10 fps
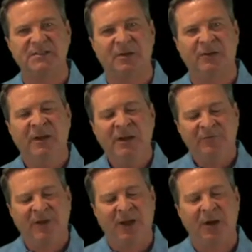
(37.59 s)
So
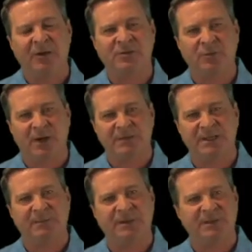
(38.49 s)
our hearts go out to
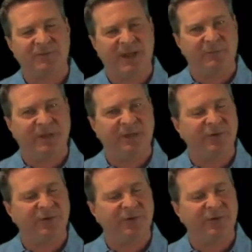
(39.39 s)
him and his family.